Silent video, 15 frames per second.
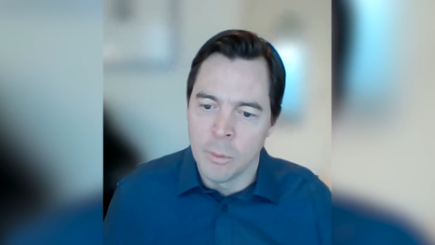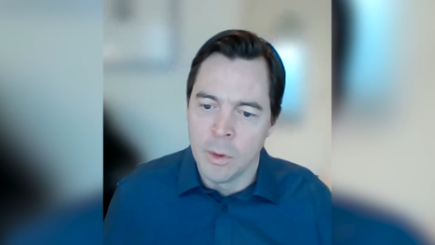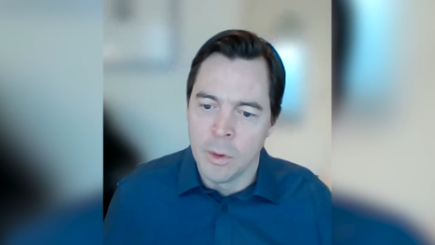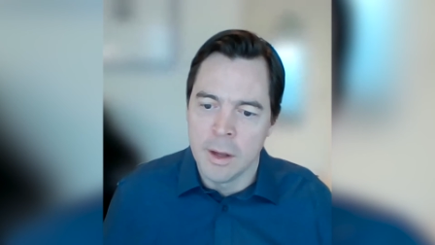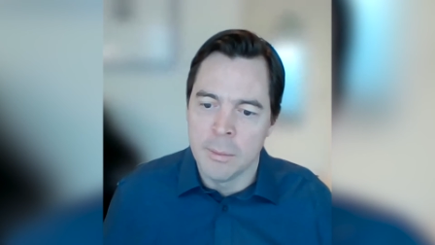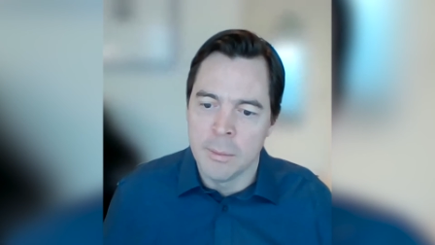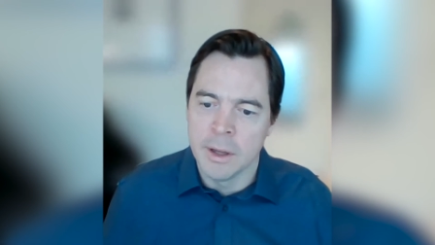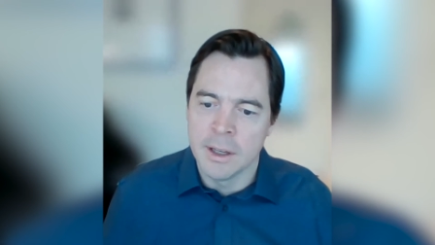
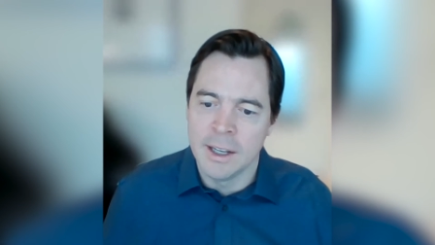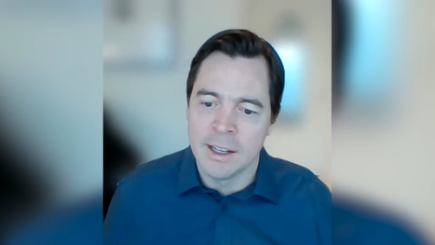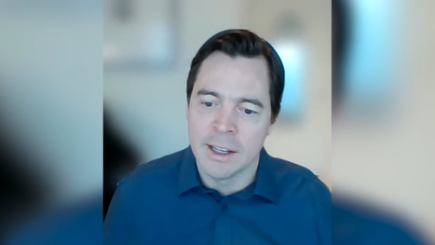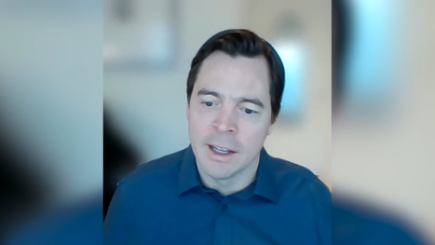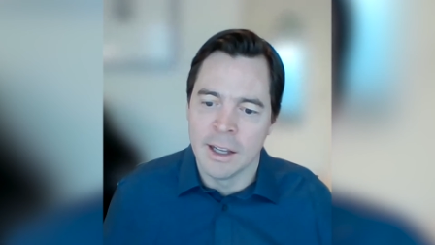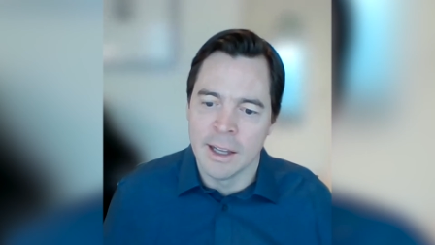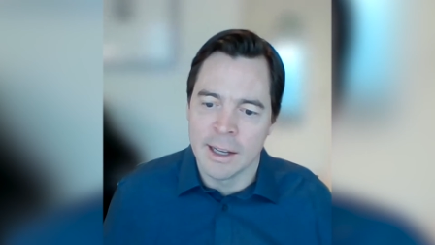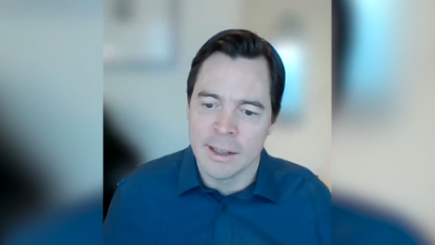with the ability to
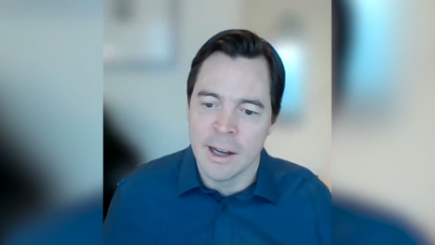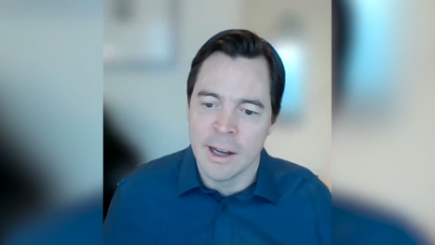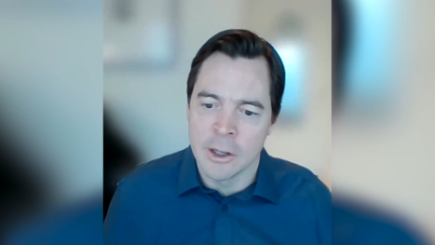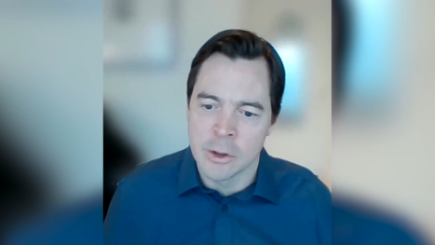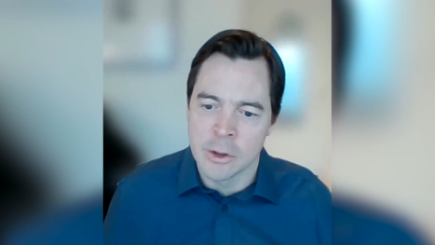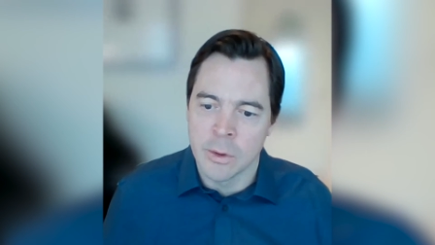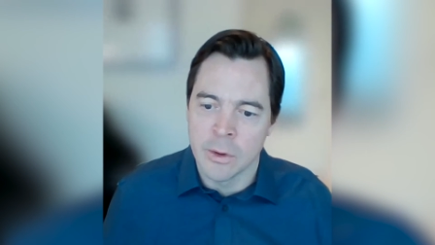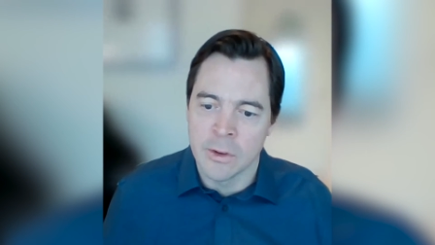collect
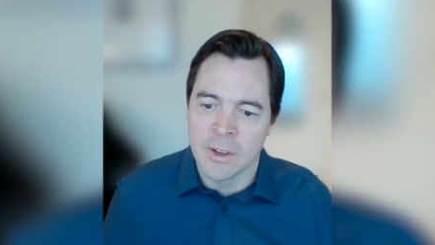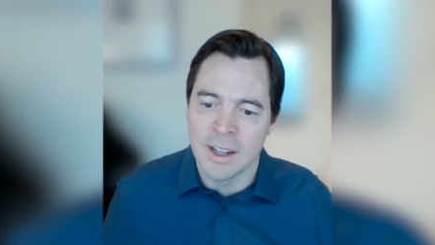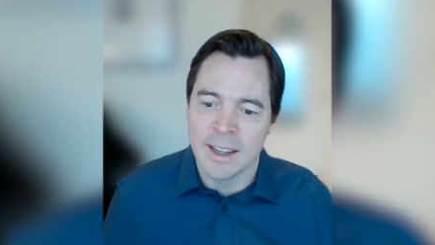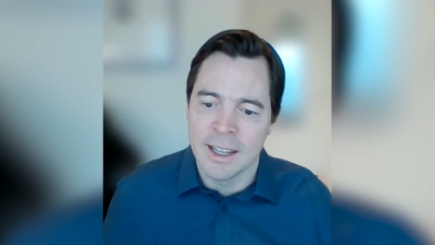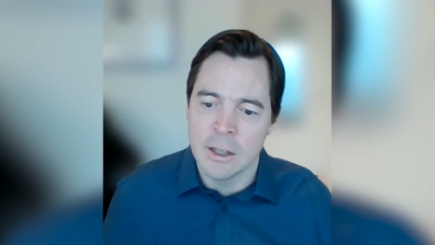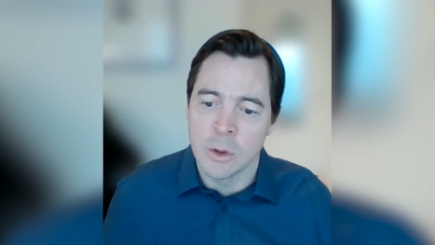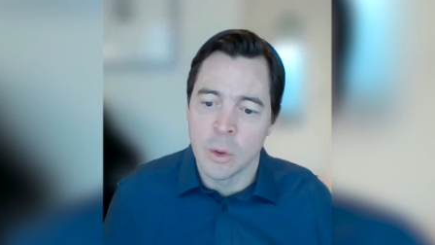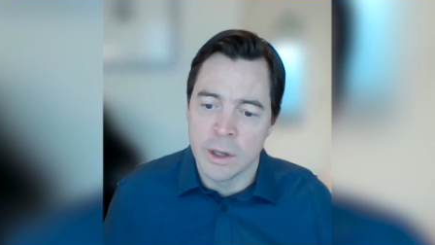nodules in
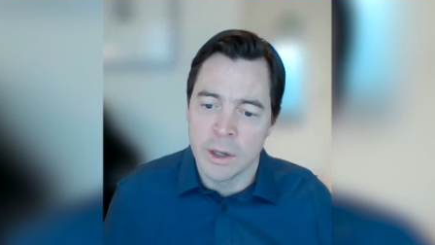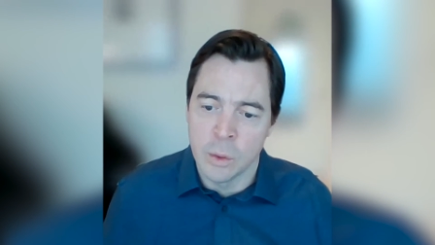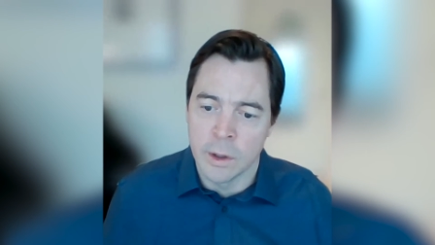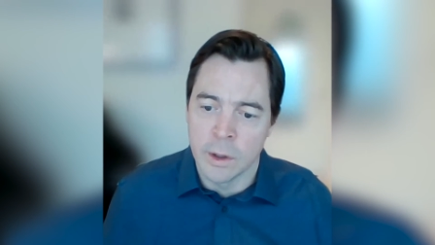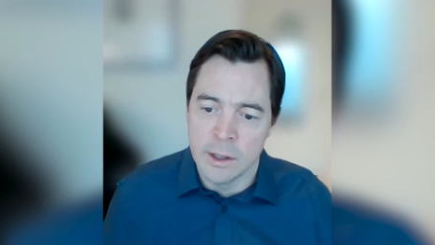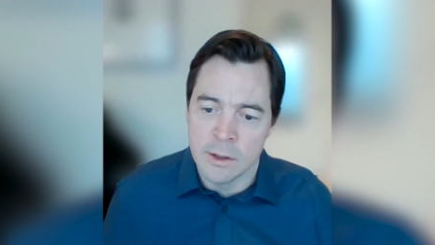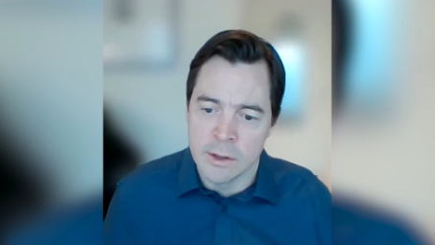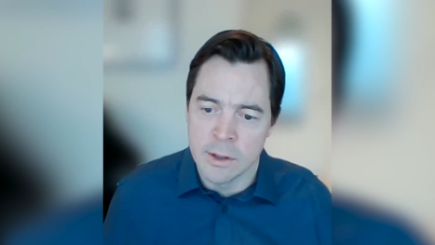late
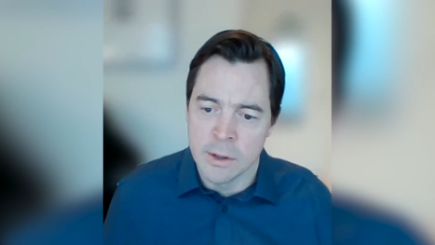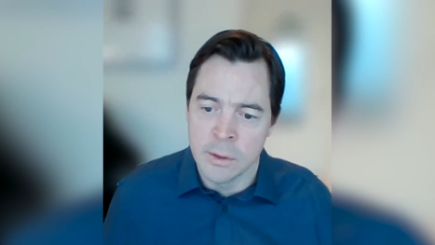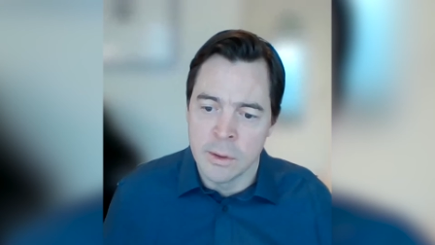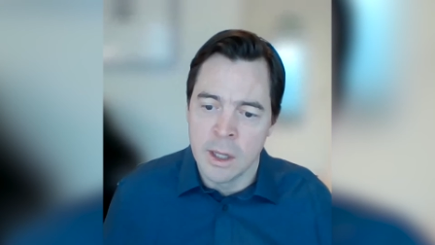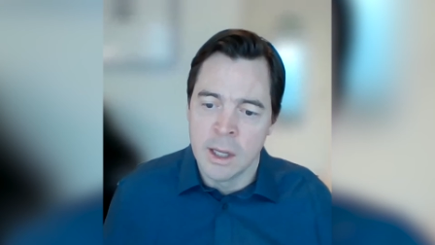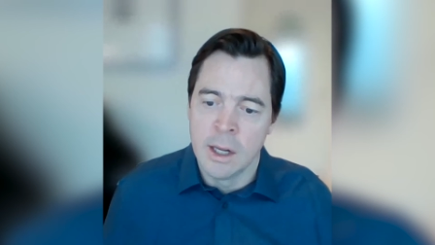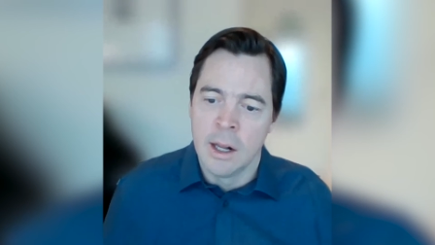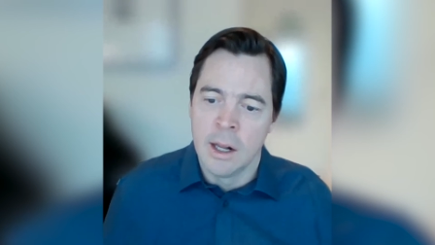2022.